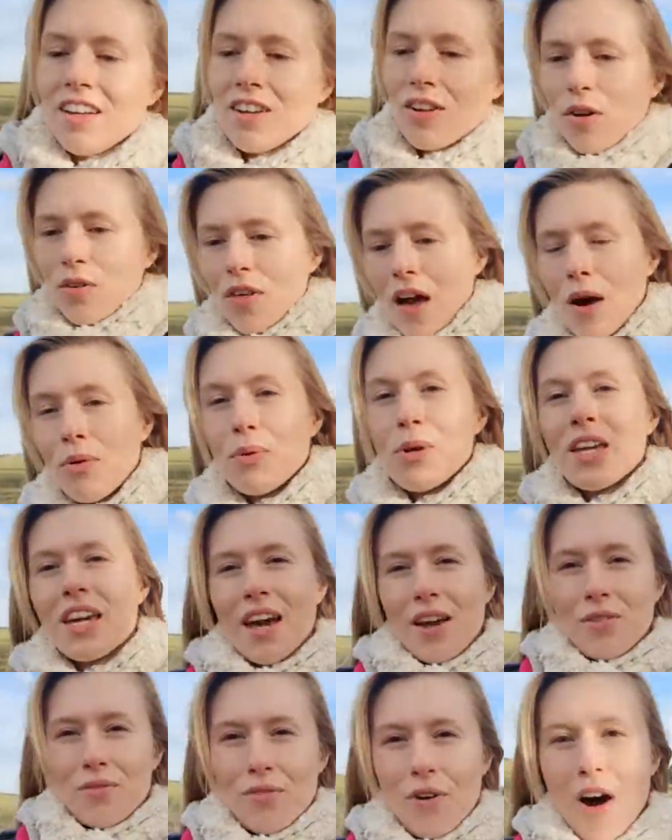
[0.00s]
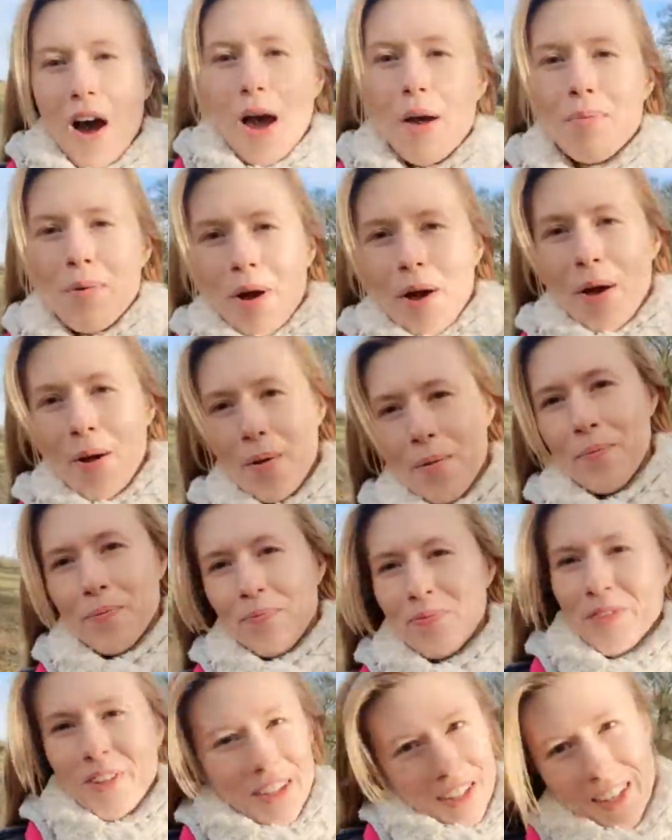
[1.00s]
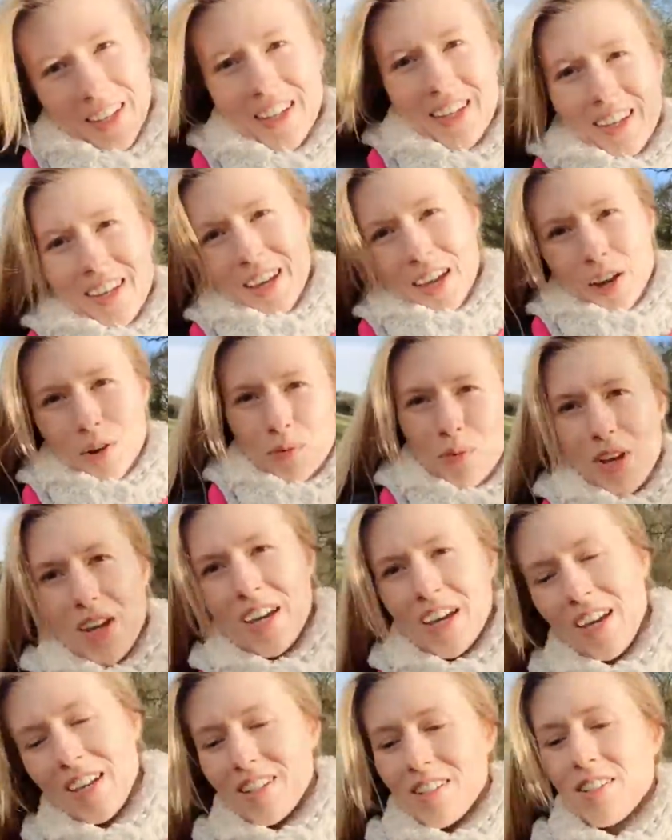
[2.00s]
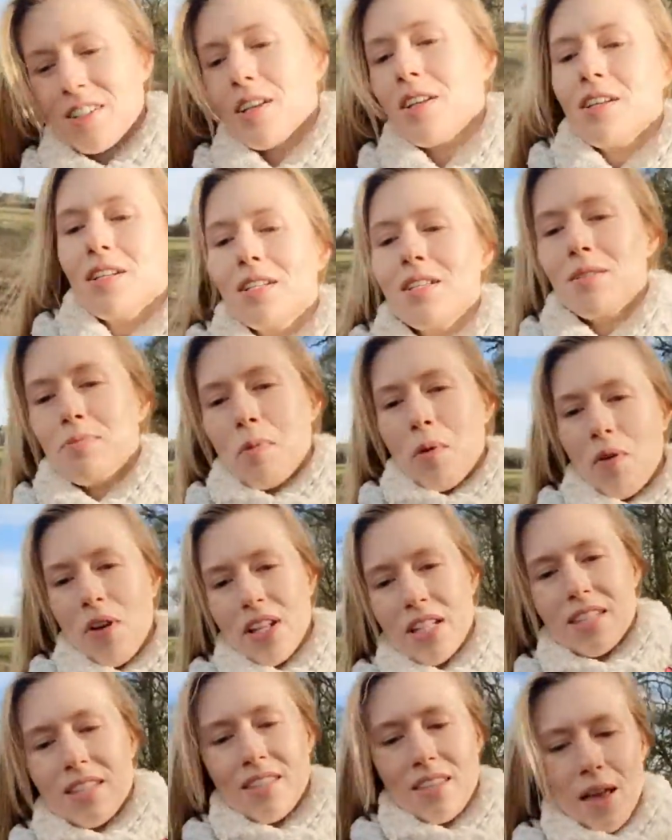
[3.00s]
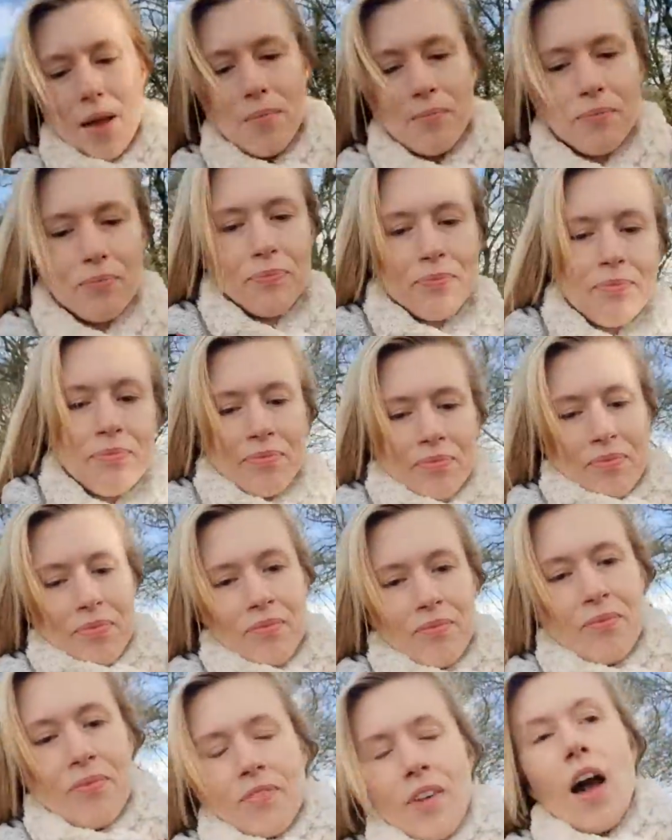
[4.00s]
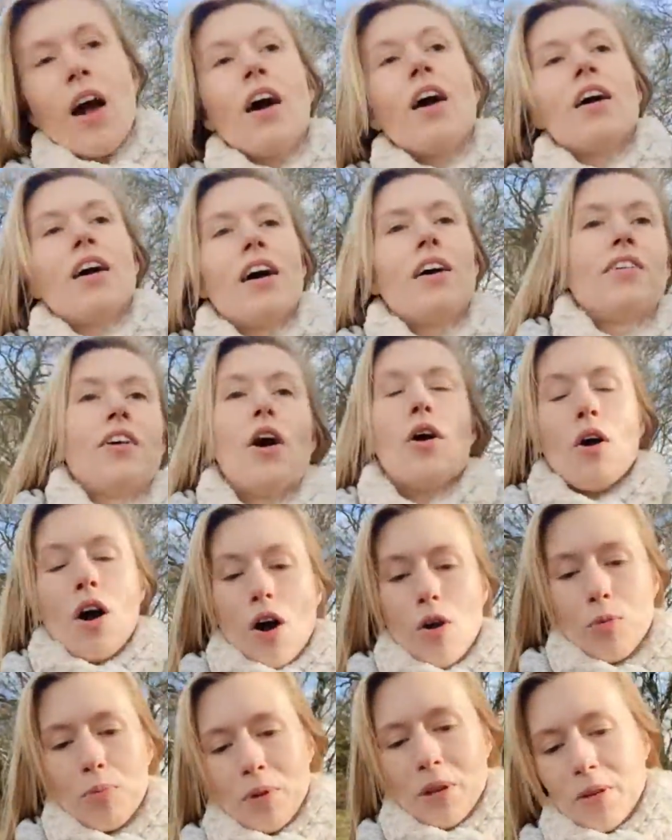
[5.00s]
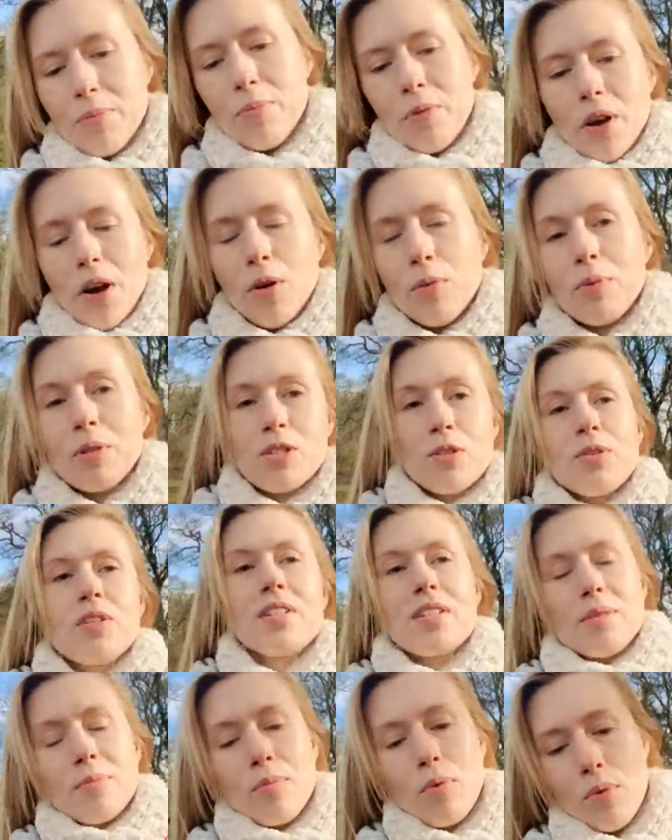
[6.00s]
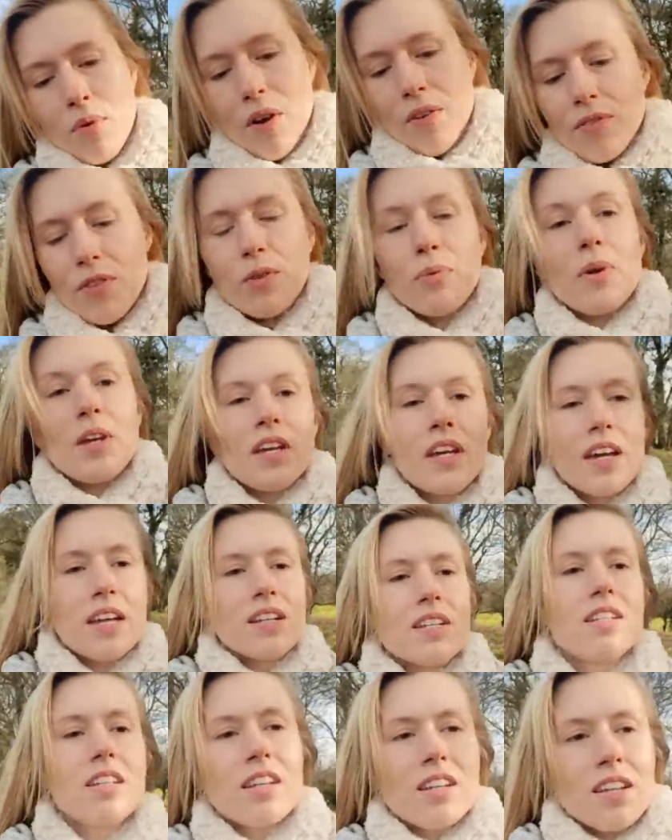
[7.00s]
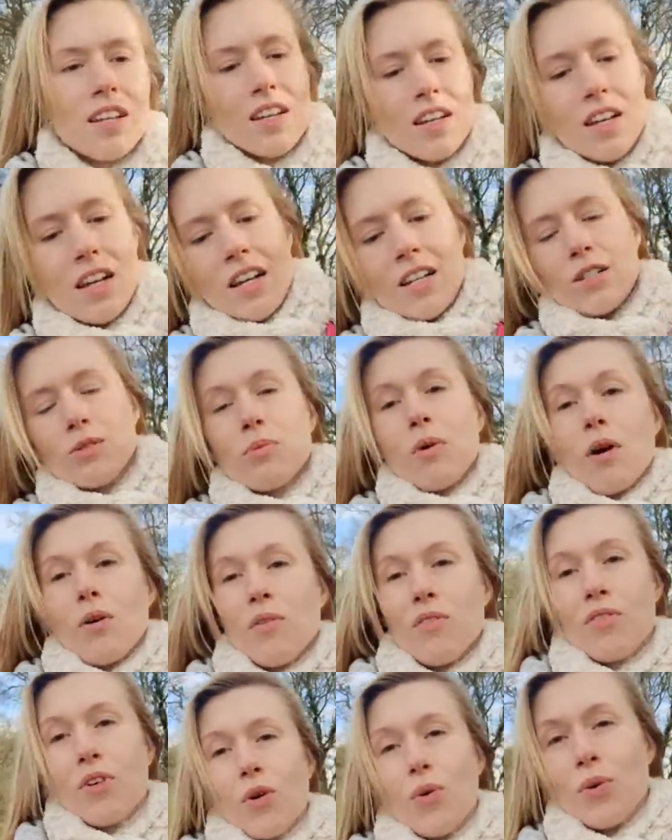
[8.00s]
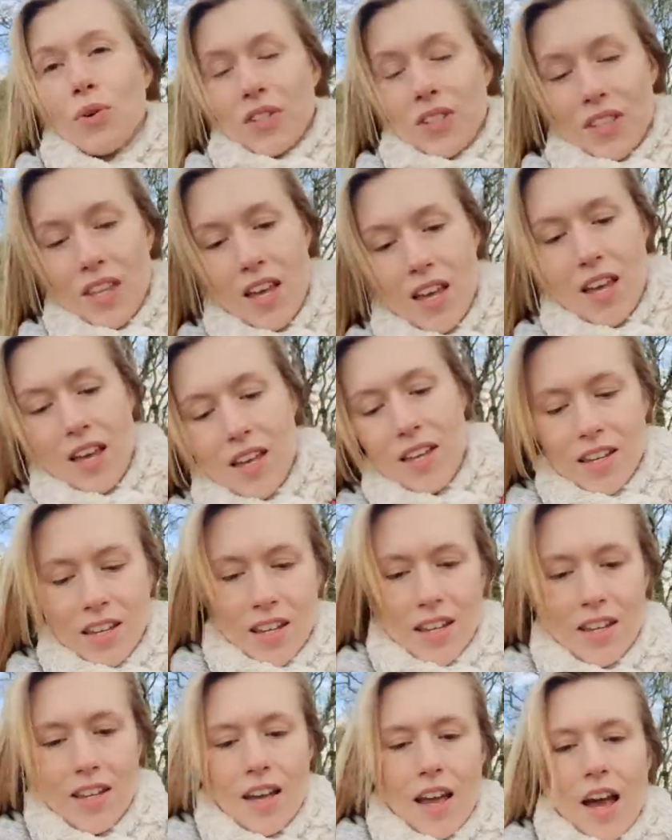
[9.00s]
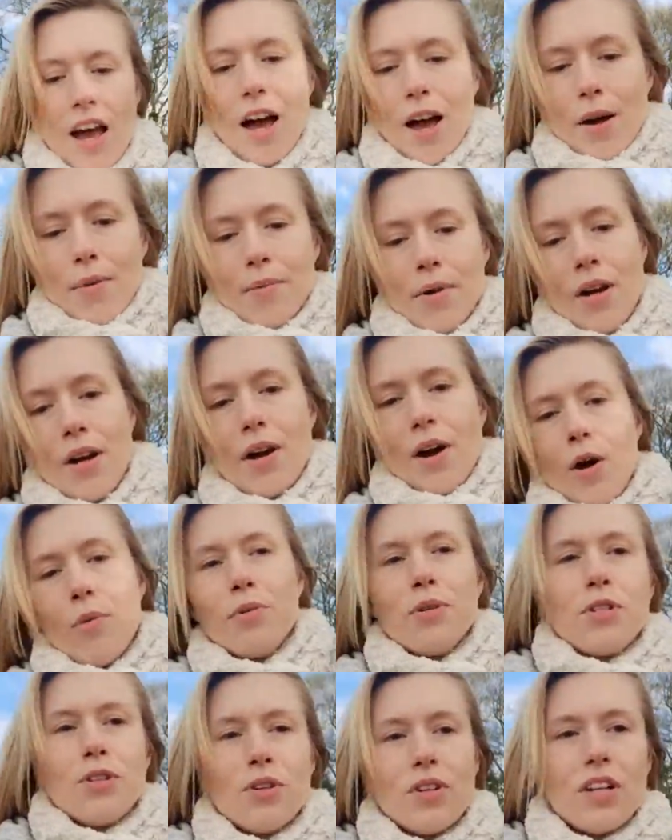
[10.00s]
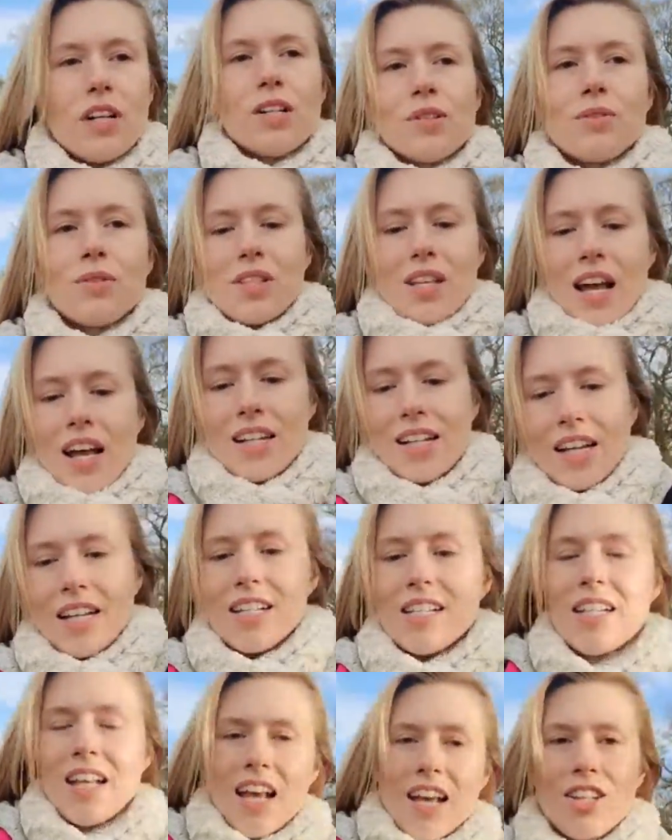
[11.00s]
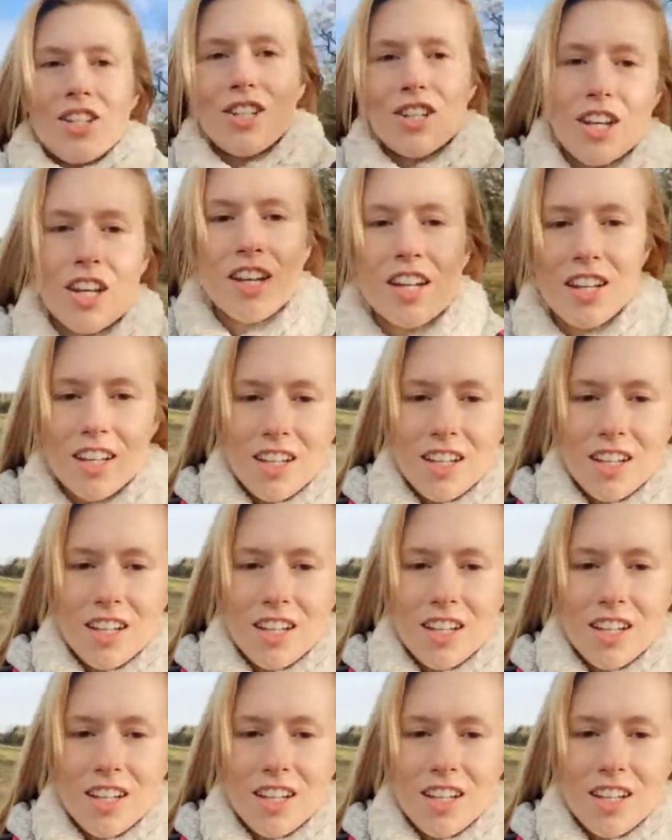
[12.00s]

got that weekend vibe, in weekend spirits. I'll be doing some more over the weekend as well, of course. I'll be doing a little Saturday sesh.